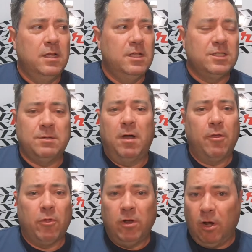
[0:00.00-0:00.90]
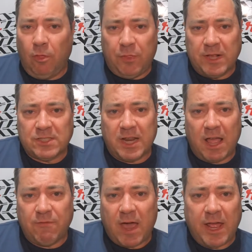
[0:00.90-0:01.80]
Some other little things that
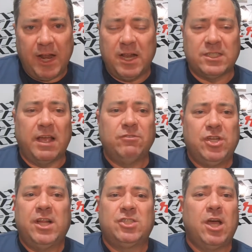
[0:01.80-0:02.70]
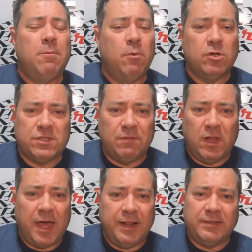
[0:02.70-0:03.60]
I've added is I've changed out most of the
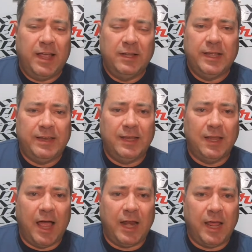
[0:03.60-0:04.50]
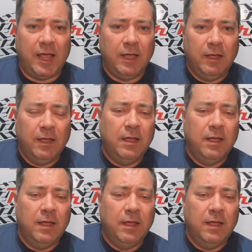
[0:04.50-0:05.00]
lighting to LED lighting.